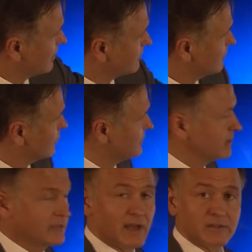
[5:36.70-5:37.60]

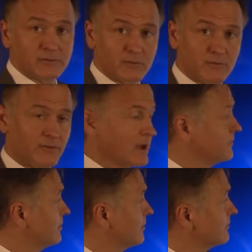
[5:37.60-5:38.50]
$113,000 over
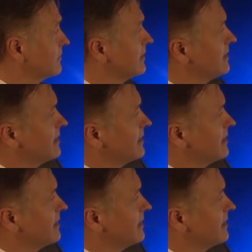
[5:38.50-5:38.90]
5 years.